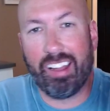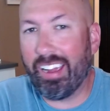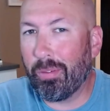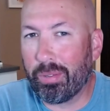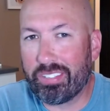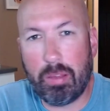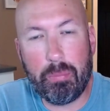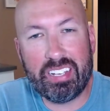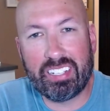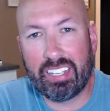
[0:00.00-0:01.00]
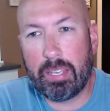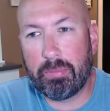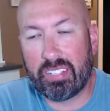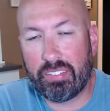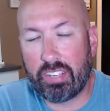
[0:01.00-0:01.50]
All right, well, somebody
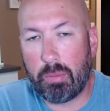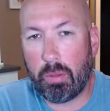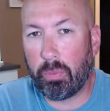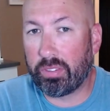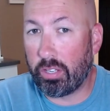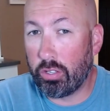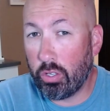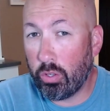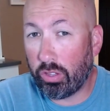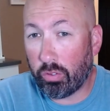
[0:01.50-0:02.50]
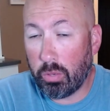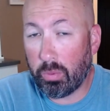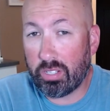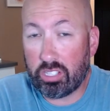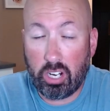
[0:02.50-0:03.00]
claims they've come up with a new
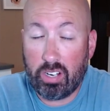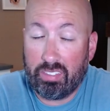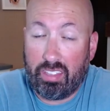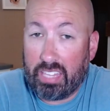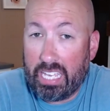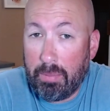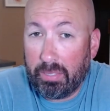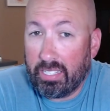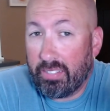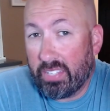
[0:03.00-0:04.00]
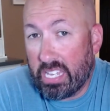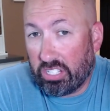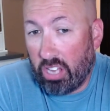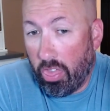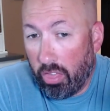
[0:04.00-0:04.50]
three-word start that they believe
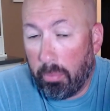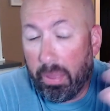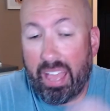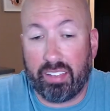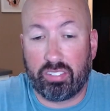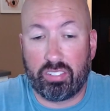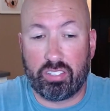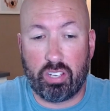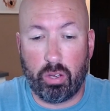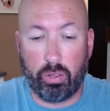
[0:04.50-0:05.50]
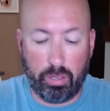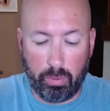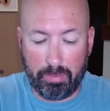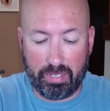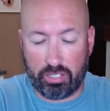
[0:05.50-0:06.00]
is the best, so they
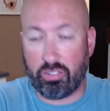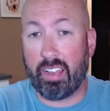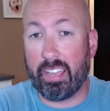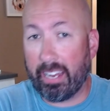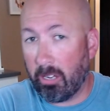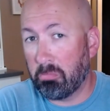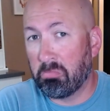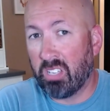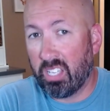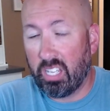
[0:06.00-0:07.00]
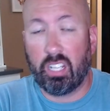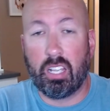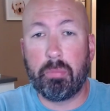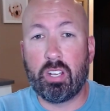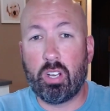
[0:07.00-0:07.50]
want me to try it out.
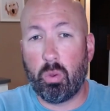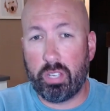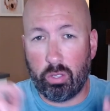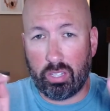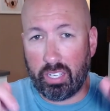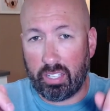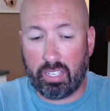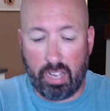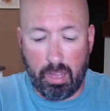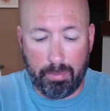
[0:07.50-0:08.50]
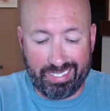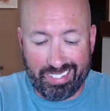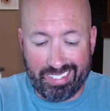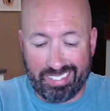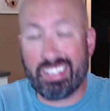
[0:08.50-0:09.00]
Let me know what you think in the
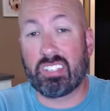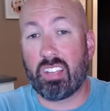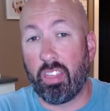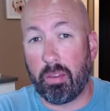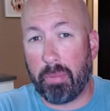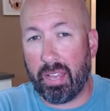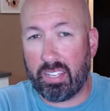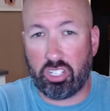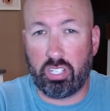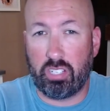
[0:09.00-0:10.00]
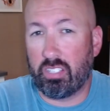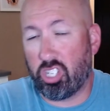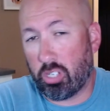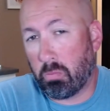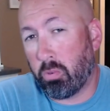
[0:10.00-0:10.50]
comments. Is this the best? Is it
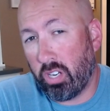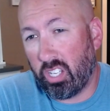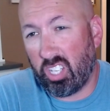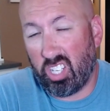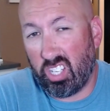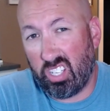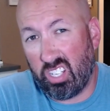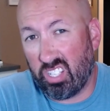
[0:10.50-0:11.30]
just pretty good?